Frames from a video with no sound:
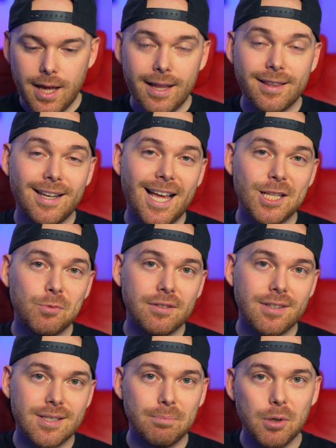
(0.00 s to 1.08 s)
And the last one,
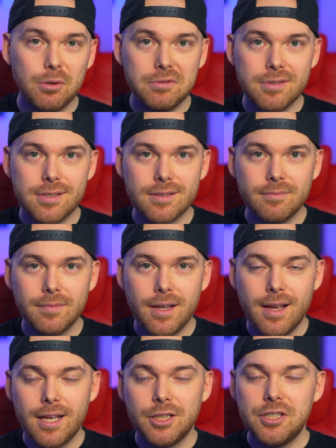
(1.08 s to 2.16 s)
as a bonus,
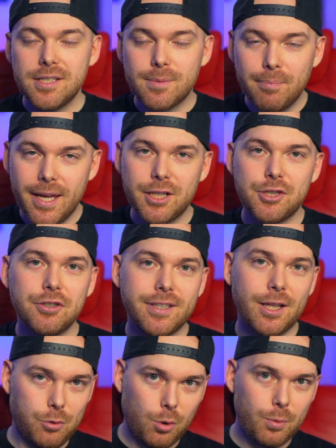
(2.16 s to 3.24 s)
just make sure
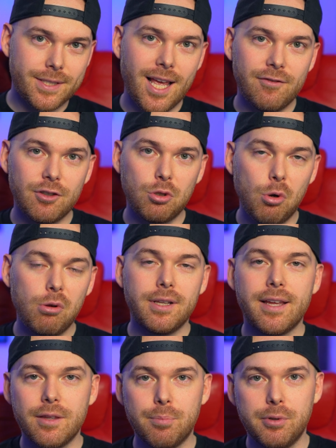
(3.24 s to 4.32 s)
that you always have a goal
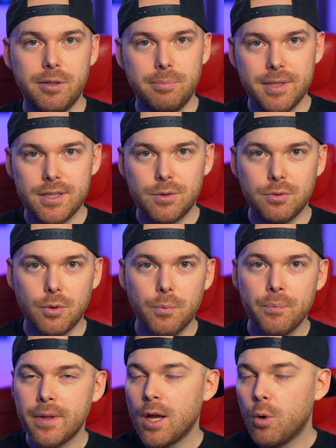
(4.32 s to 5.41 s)
and a purpose,
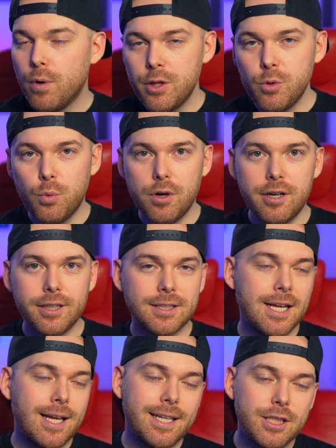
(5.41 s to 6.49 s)
When you work,
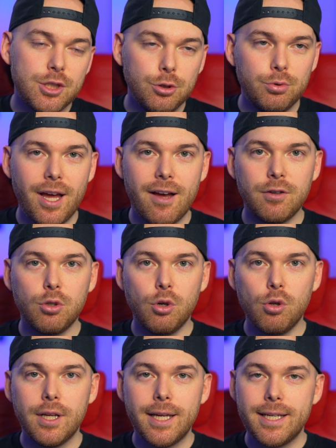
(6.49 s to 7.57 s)
it's good to have a goal.